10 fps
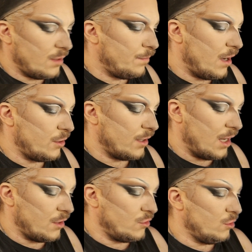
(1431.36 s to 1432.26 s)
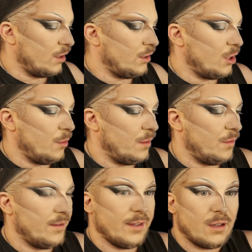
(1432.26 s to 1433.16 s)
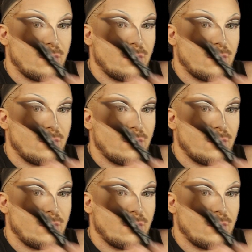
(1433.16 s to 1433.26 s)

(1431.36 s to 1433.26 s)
the powder contour, I'm going to go in with this like